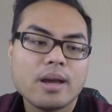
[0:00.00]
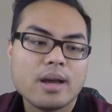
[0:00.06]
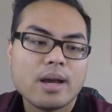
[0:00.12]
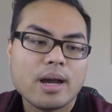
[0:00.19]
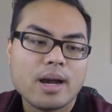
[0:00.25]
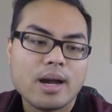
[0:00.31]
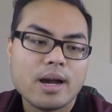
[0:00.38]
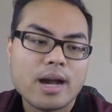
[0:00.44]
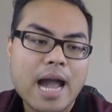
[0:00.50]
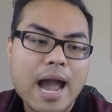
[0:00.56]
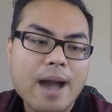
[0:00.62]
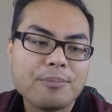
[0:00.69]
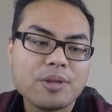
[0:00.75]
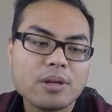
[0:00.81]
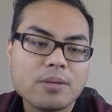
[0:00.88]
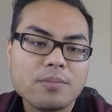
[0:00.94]

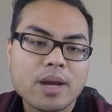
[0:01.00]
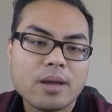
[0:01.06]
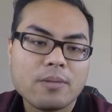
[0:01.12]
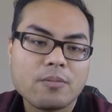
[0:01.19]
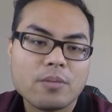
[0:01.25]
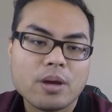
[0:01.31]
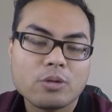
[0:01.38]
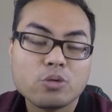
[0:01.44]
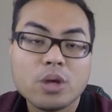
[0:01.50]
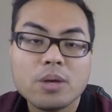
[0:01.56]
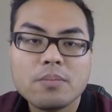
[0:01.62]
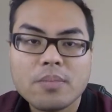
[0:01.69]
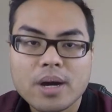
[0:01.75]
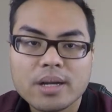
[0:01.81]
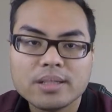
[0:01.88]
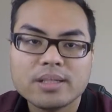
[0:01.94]
After my 3
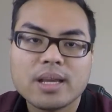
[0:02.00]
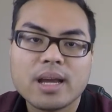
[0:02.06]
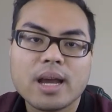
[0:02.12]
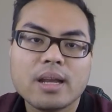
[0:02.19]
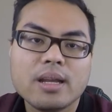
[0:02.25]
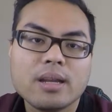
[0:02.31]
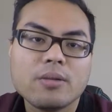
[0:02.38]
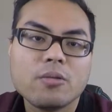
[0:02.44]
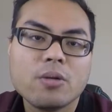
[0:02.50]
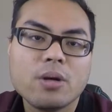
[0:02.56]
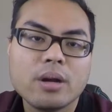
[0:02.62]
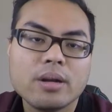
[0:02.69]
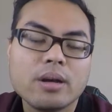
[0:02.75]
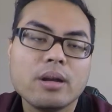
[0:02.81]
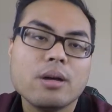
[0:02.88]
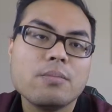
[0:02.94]
months, I did
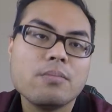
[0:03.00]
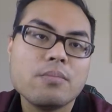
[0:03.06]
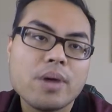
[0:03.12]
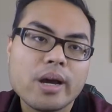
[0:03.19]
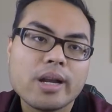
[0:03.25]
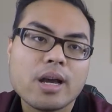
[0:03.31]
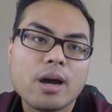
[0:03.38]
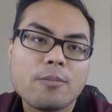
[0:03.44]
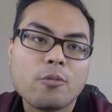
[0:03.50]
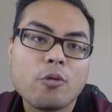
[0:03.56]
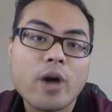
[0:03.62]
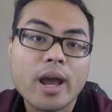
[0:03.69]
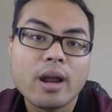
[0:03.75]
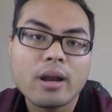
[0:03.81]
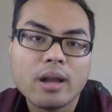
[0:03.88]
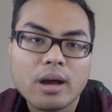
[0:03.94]
another month of
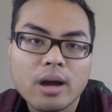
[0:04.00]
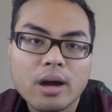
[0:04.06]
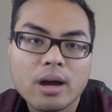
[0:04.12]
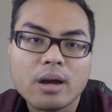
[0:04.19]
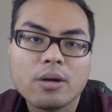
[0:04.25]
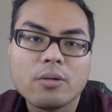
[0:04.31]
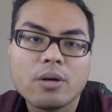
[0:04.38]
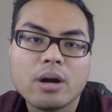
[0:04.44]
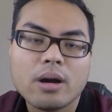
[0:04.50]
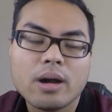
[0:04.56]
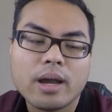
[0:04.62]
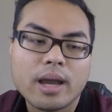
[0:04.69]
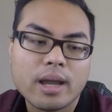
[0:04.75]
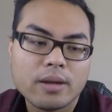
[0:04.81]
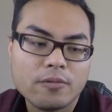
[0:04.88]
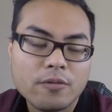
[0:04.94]
ride-along
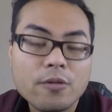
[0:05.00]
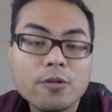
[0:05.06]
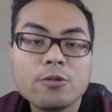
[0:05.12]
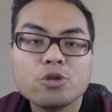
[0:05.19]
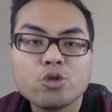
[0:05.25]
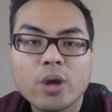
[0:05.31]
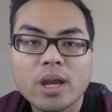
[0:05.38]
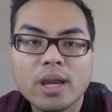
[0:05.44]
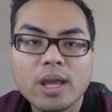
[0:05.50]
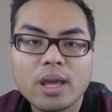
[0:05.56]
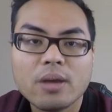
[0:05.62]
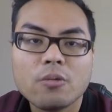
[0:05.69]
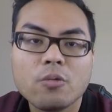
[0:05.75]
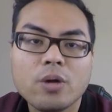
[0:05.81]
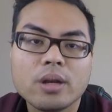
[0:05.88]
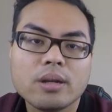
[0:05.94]
and field
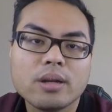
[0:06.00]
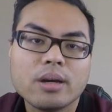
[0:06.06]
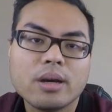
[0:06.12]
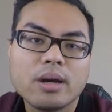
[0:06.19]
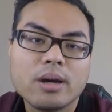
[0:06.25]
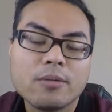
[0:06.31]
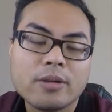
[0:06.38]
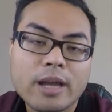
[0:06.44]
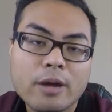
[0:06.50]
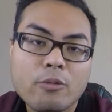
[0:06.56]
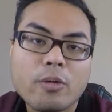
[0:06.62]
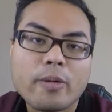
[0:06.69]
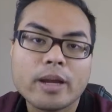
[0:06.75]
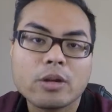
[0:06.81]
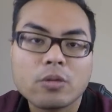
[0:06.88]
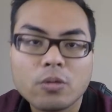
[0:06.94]
training with
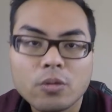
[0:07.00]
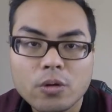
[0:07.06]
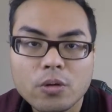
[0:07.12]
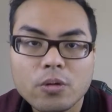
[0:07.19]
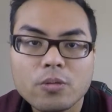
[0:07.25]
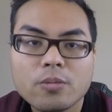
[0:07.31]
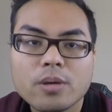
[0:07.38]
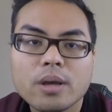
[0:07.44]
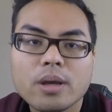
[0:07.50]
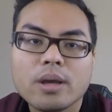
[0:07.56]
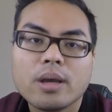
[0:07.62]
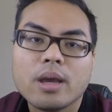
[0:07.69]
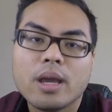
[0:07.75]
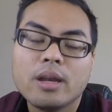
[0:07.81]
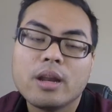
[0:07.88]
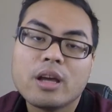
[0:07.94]
911 crew
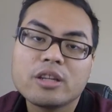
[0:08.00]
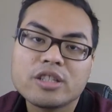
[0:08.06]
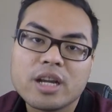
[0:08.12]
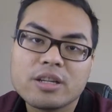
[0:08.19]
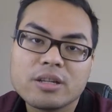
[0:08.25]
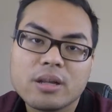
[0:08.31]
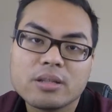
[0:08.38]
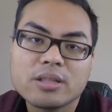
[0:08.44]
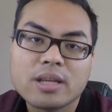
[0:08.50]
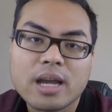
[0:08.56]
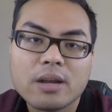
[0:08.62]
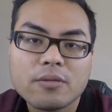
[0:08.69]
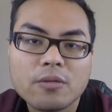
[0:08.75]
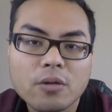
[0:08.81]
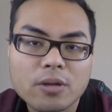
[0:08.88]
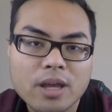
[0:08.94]
in Los Angeles,
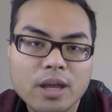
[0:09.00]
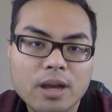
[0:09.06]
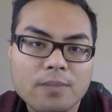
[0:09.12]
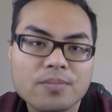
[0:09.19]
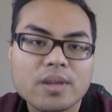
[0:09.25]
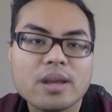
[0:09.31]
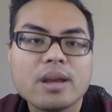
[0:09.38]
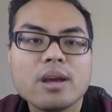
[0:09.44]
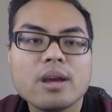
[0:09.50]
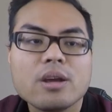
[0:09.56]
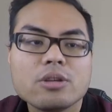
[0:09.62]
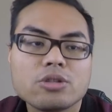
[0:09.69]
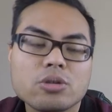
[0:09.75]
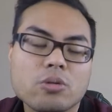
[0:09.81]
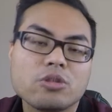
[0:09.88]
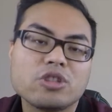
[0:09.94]
California.
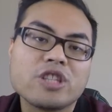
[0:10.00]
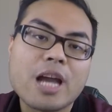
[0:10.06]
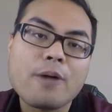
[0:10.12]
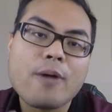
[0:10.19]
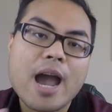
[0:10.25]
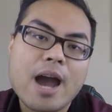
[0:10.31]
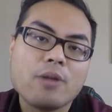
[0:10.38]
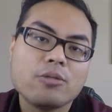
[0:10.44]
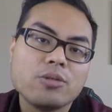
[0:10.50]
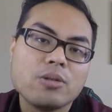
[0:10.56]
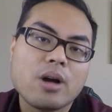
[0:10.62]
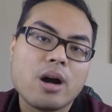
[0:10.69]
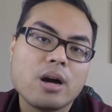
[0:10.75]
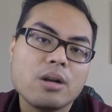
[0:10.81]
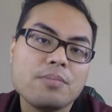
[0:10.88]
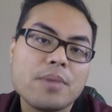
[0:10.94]
So shout out to
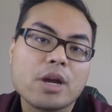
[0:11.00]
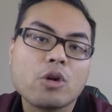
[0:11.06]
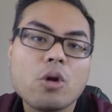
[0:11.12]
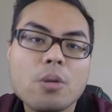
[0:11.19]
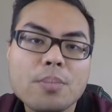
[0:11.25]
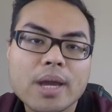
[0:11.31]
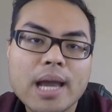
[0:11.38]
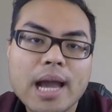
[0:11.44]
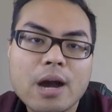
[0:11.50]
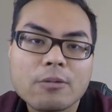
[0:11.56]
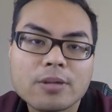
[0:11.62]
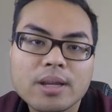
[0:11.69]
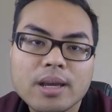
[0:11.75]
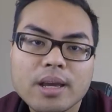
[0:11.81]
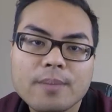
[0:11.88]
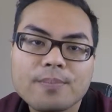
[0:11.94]
all the McCormick out
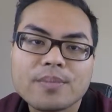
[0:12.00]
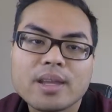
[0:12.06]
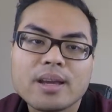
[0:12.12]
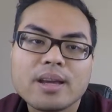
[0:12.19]
there.